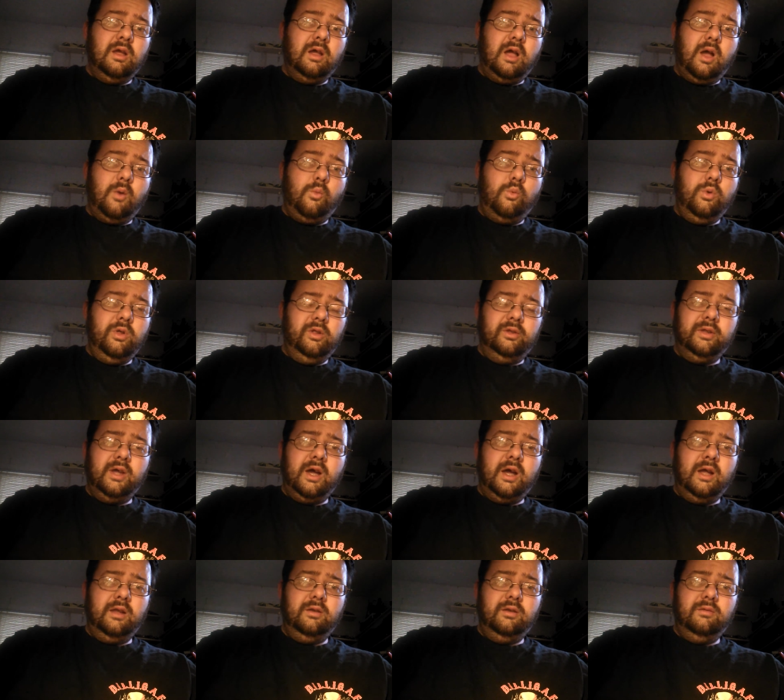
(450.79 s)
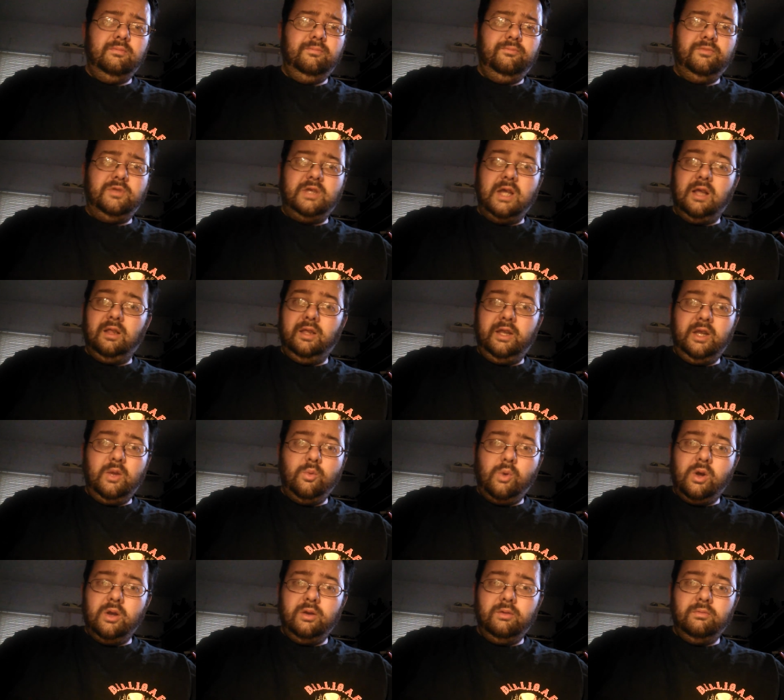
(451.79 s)
I will not tell
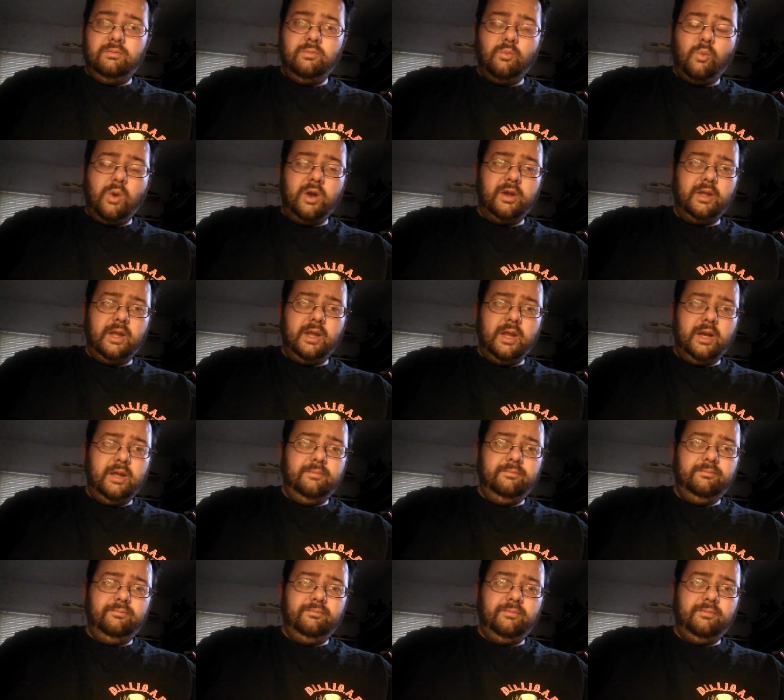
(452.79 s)
anyone where to get it.